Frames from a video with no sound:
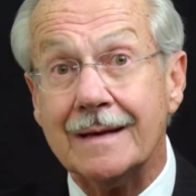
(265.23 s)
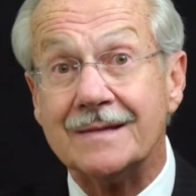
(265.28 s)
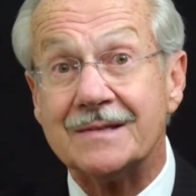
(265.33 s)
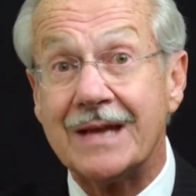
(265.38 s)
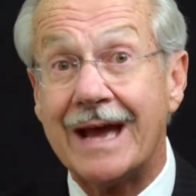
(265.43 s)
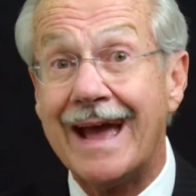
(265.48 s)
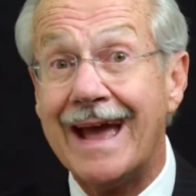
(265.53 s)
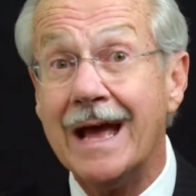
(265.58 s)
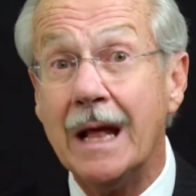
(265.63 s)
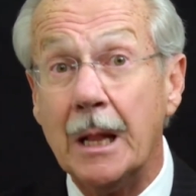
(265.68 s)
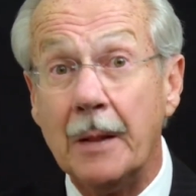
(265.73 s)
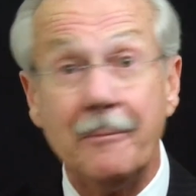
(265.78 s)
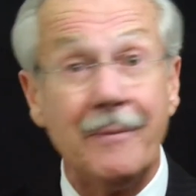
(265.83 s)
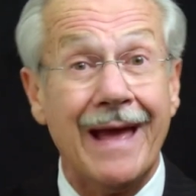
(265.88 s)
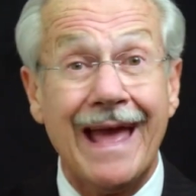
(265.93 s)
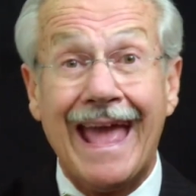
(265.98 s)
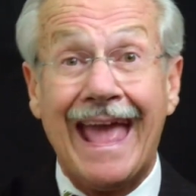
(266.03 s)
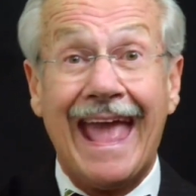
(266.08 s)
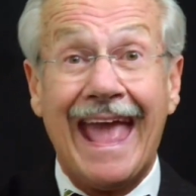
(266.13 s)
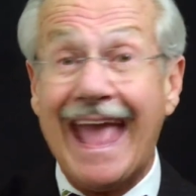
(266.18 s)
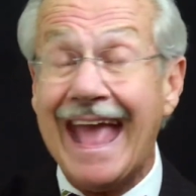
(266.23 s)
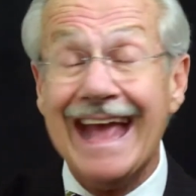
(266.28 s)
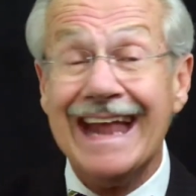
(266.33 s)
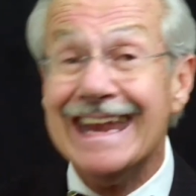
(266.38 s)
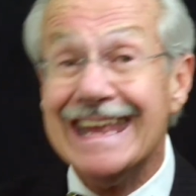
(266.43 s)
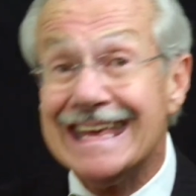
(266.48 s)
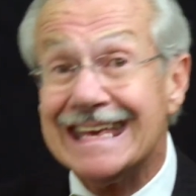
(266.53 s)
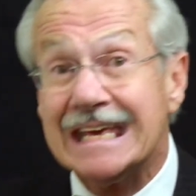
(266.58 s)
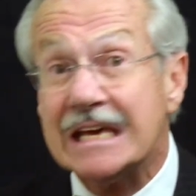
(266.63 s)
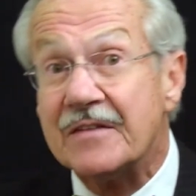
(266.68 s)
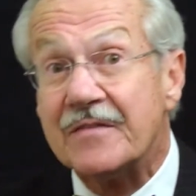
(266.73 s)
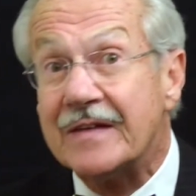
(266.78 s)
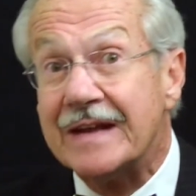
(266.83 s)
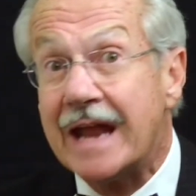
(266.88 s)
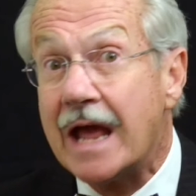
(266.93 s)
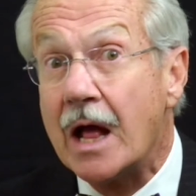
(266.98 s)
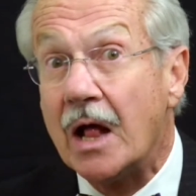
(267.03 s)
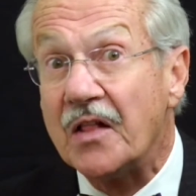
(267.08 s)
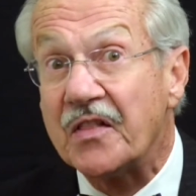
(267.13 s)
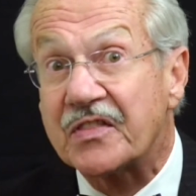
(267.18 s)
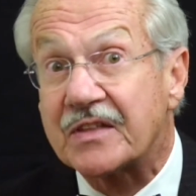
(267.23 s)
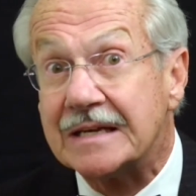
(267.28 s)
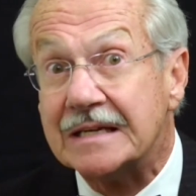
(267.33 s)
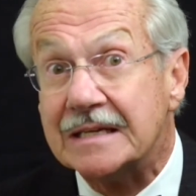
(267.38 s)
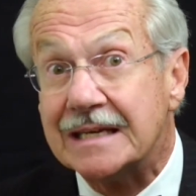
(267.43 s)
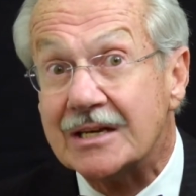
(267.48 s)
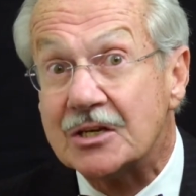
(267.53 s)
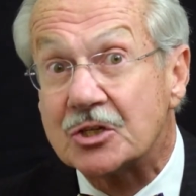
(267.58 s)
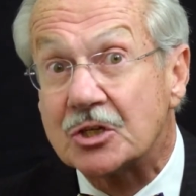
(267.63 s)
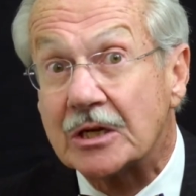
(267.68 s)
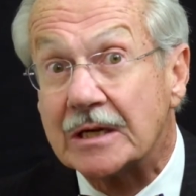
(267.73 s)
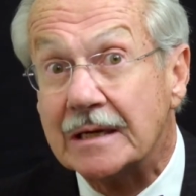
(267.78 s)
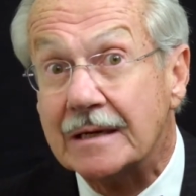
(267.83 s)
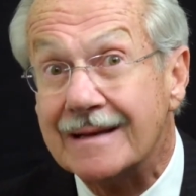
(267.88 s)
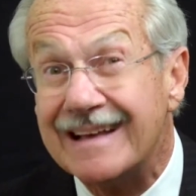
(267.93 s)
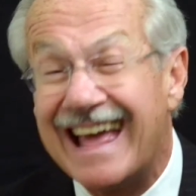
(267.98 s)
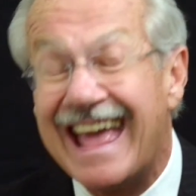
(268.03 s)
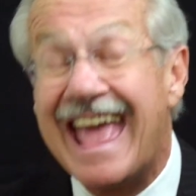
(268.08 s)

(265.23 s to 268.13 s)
to help any given health condition.